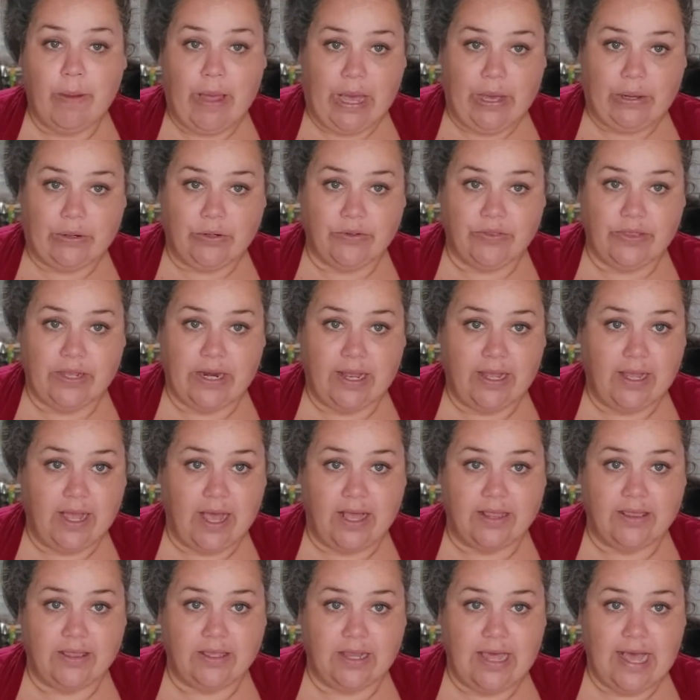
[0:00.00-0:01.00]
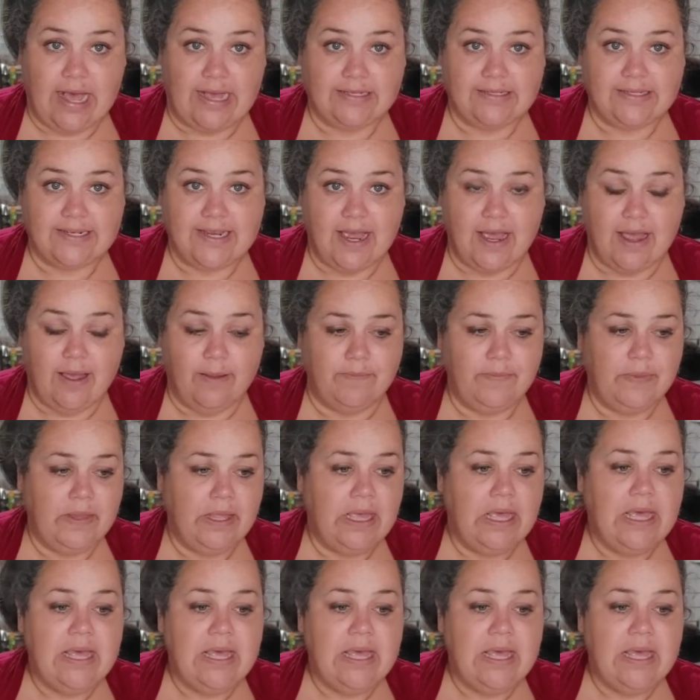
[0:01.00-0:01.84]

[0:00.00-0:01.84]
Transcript: powder that I got the last time,